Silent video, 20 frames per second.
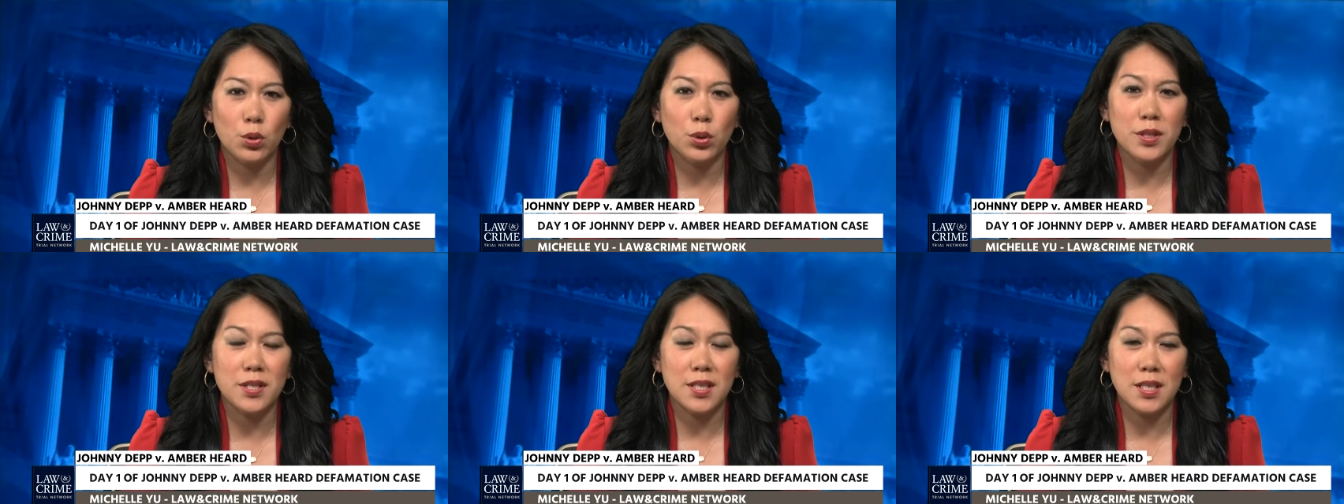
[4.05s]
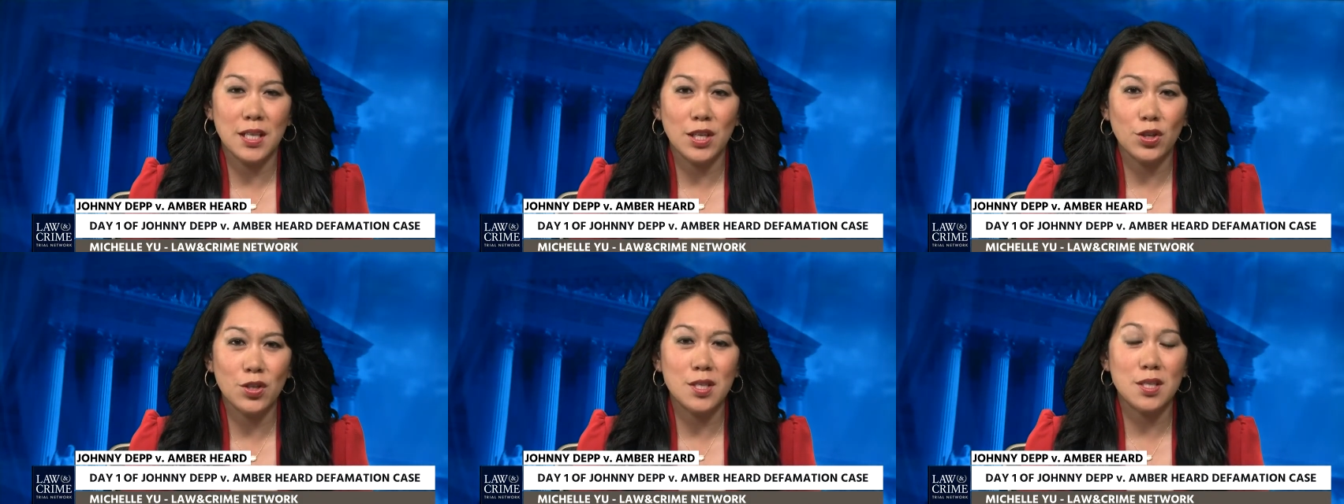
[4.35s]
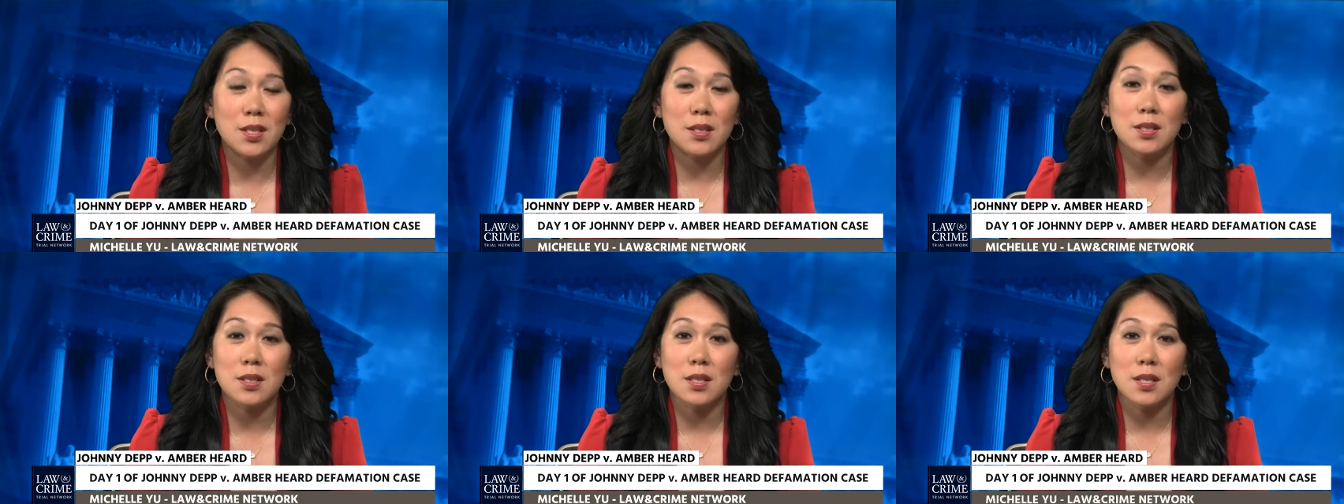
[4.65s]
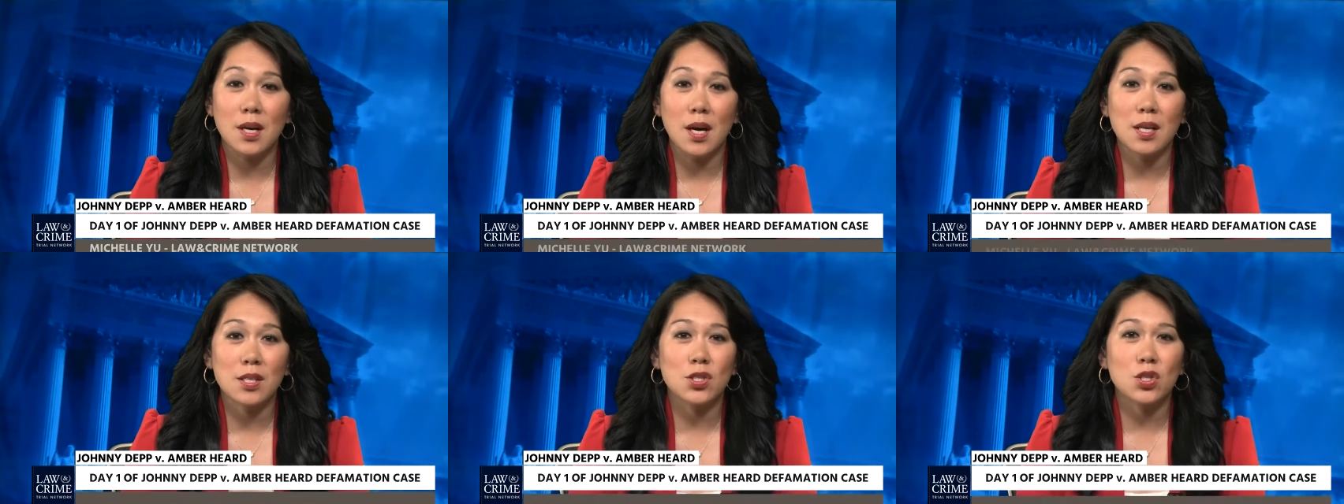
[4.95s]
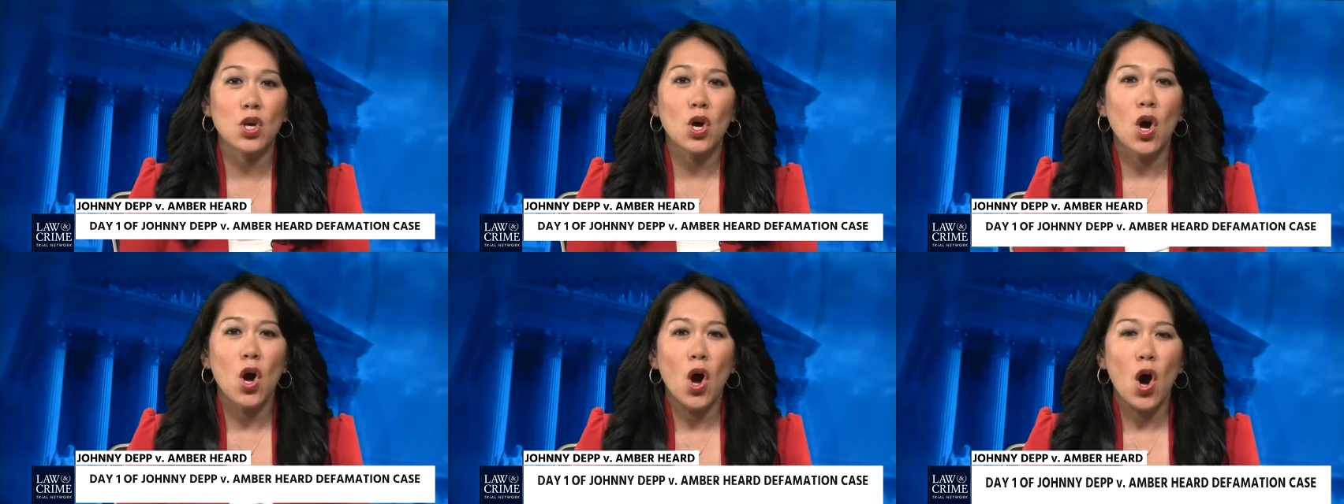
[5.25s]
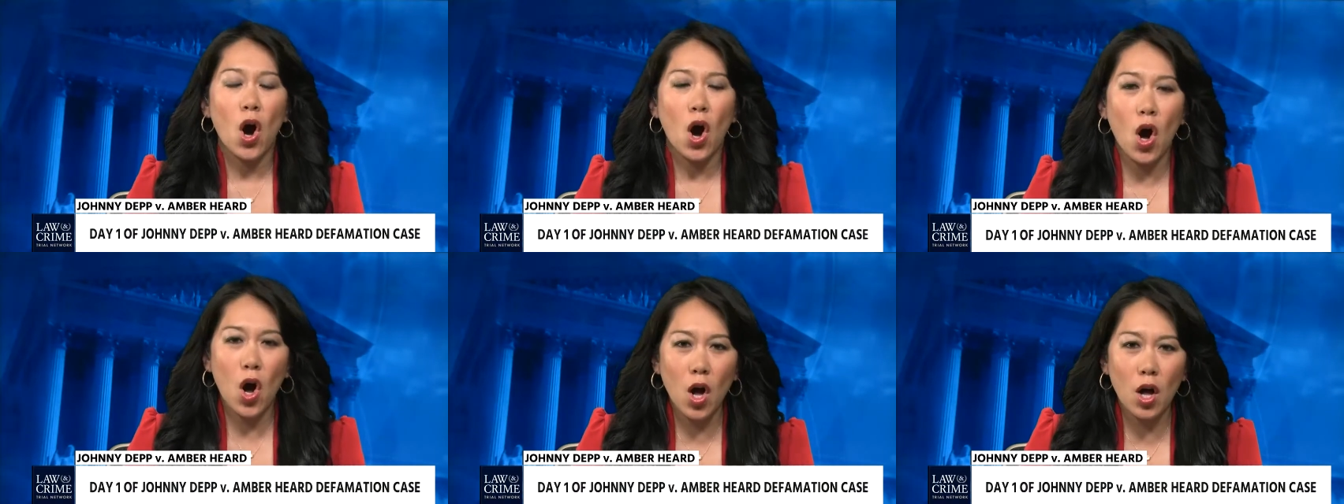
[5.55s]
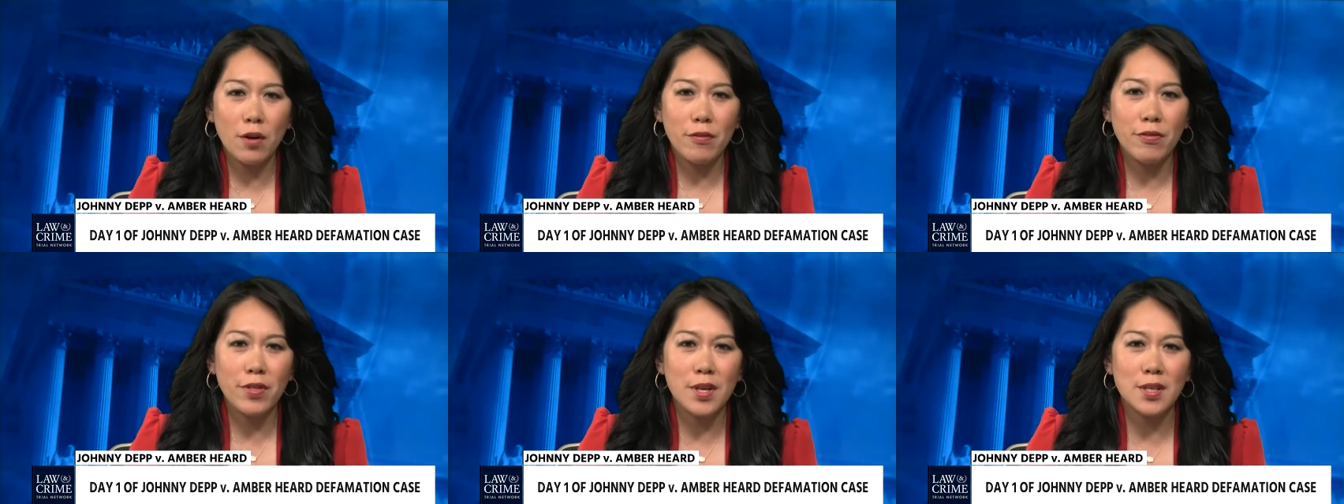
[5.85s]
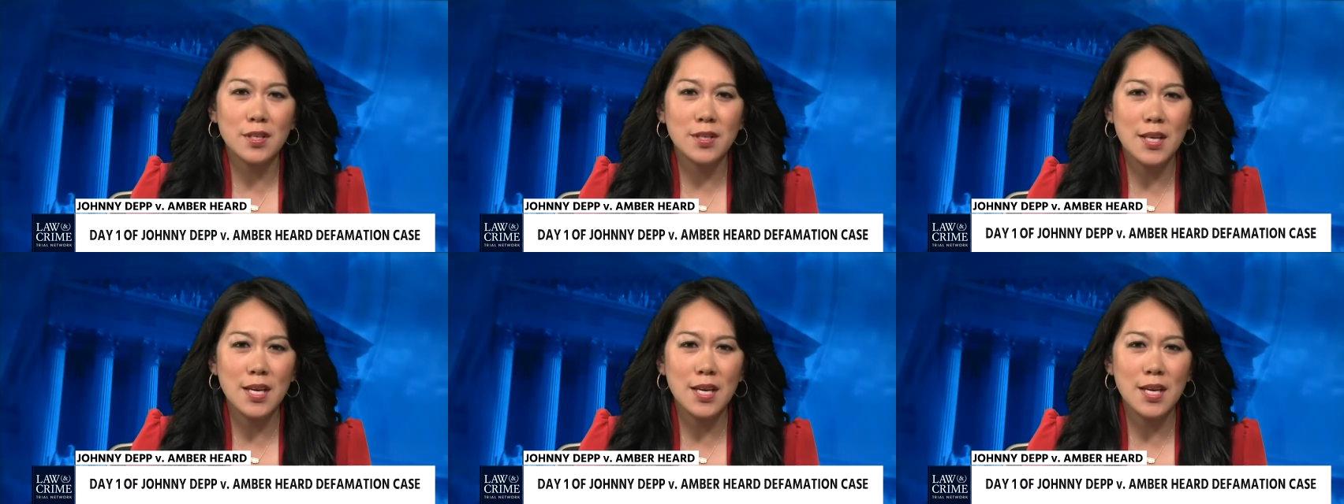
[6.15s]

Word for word: who is here to discuss all of this.